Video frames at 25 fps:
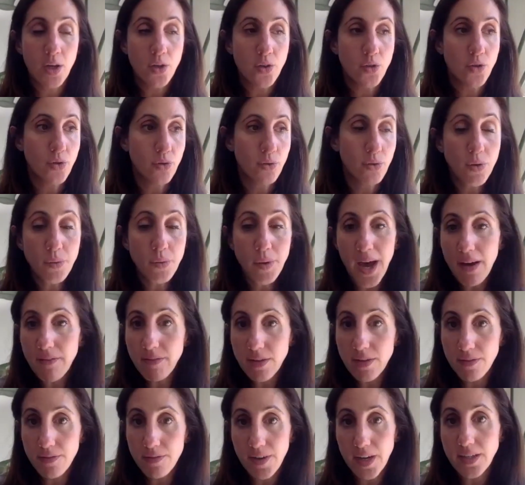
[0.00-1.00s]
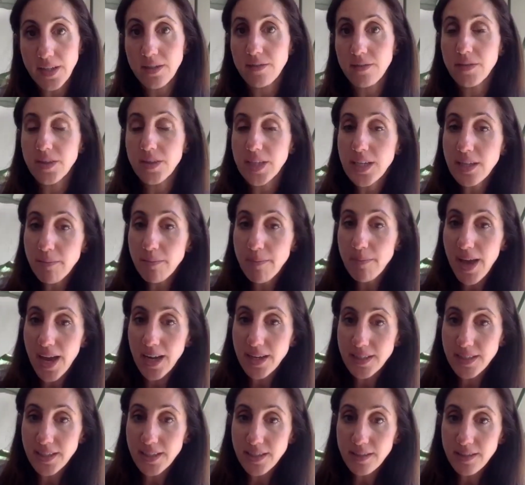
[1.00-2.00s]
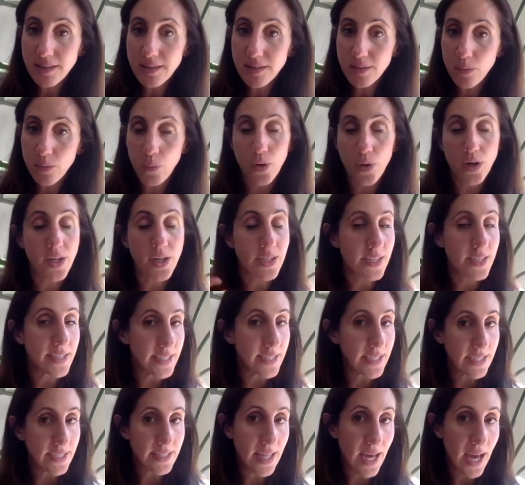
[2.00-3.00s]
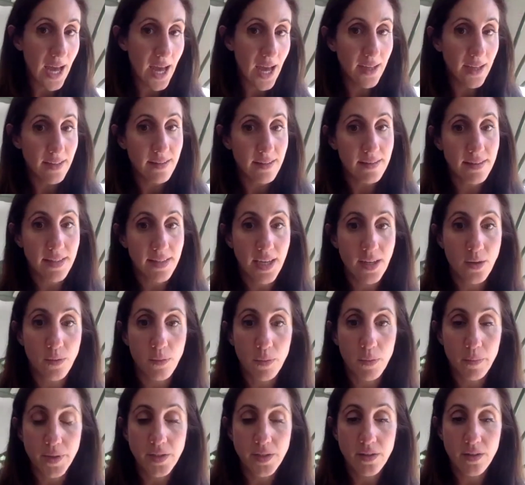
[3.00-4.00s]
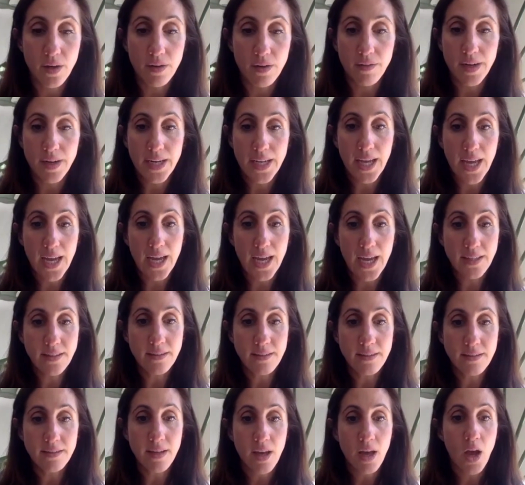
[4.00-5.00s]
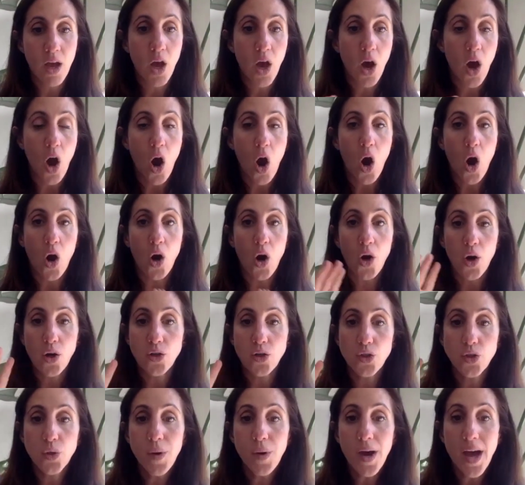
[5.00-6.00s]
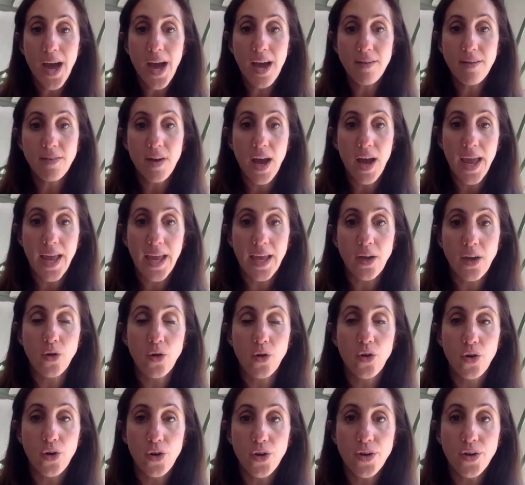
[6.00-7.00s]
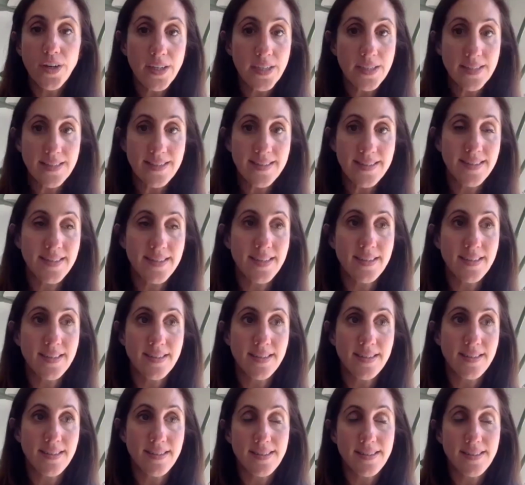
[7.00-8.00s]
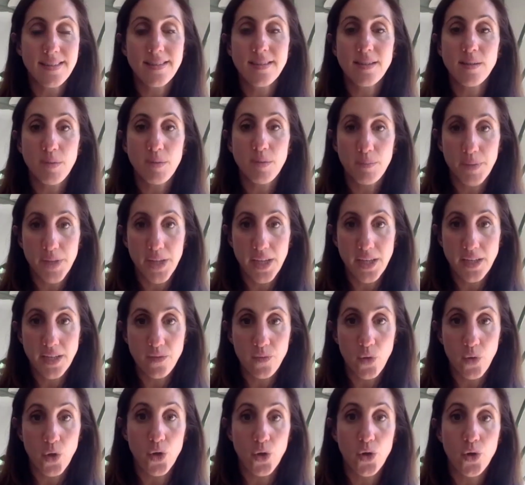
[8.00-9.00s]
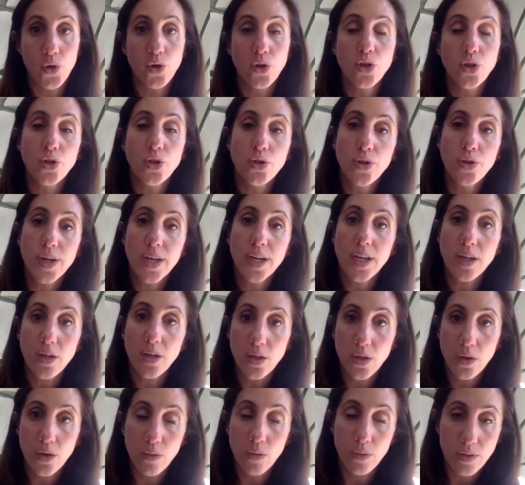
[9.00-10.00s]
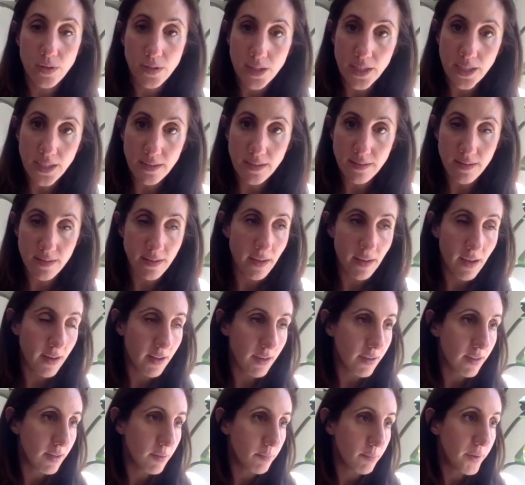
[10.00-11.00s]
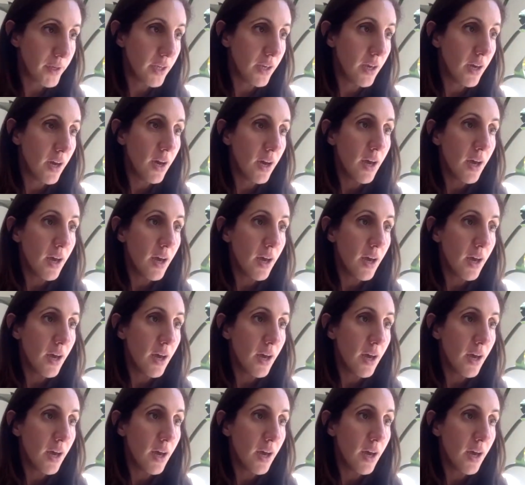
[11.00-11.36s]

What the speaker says: do you have an effective lead magnet? We're going to need that later when we start running ads. Or do you have a good, consistent system in place for nurturing your leads? And again, it could be